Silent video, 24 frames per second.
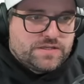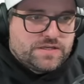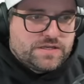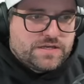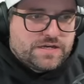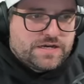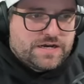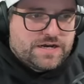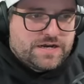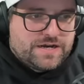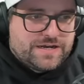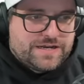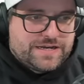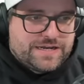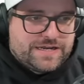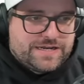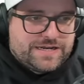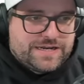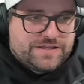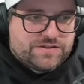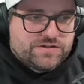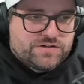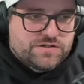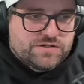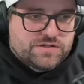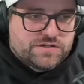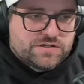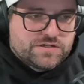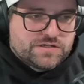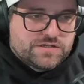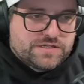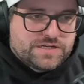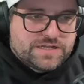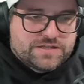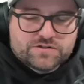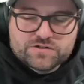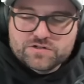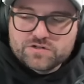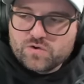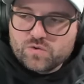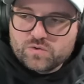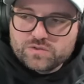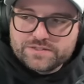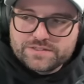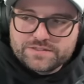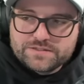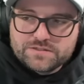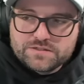Uh, another another
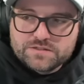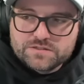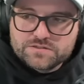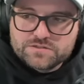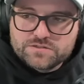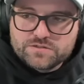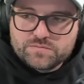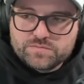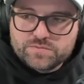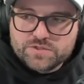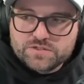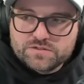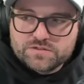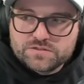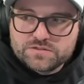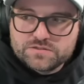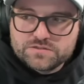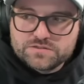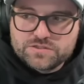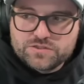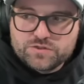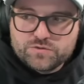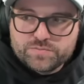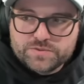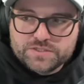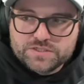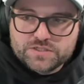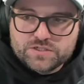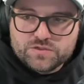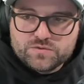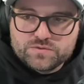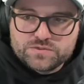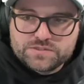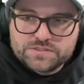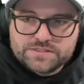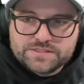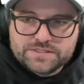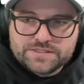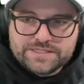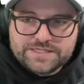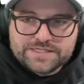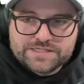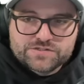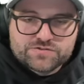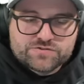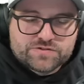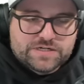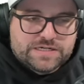golden super super goose to the
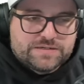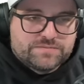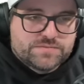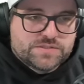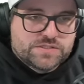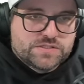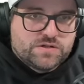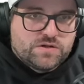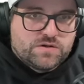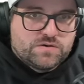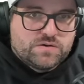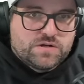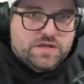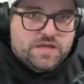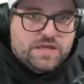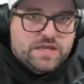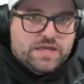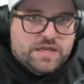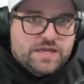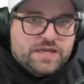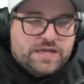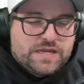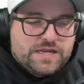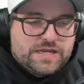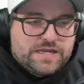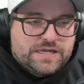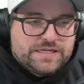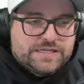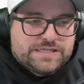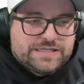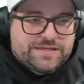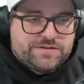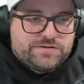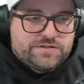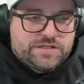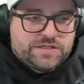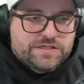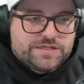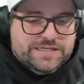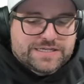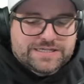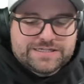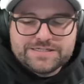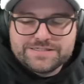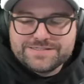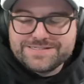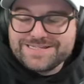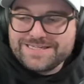extreme. So can you
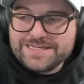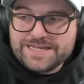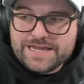can you see